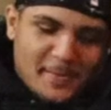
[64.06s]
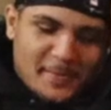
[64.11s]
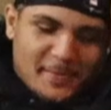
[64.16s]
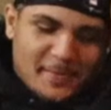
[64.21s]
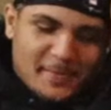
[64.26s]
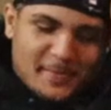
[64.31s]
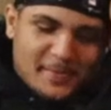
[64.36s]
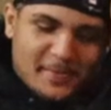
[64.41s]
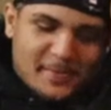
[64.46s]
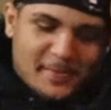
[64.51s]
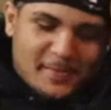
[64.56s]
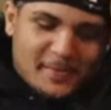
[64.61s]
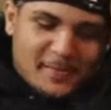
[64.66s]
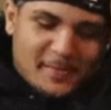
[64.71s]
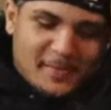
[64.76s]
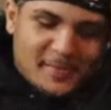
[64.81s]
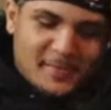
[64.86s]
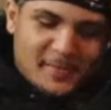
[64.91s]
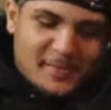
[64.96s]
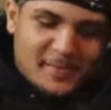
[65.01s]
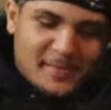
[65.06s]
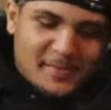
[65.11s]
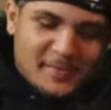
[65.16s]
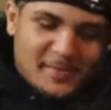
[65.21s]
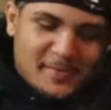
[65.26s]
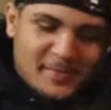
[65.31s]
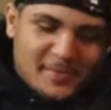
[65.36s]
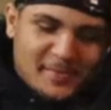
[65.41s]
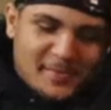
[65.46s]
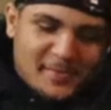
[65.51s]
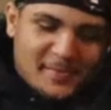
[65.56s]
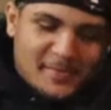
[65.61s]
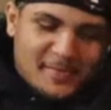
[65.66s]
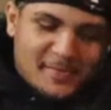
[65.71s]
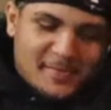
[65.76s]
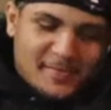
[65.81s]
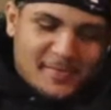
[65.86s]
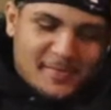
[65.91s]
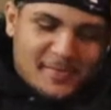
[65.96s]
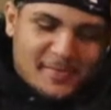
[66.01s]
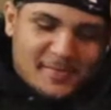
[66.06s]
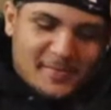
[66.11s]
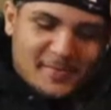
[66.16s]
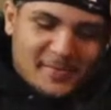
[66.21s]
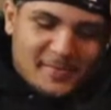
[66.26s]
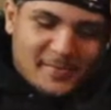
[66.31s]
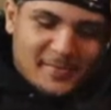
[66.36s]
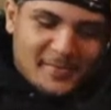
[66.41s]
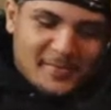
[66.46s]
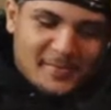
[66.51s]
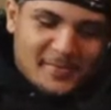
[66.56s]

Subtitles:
The person shown says nothing.